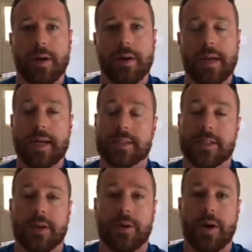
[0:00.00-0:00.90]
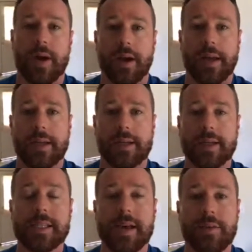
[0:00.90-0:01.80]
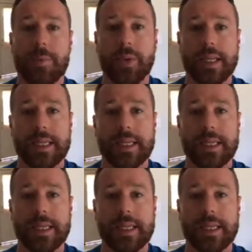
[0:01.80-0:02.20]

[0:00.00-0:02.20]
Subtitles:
Yeah, so it does have a pretty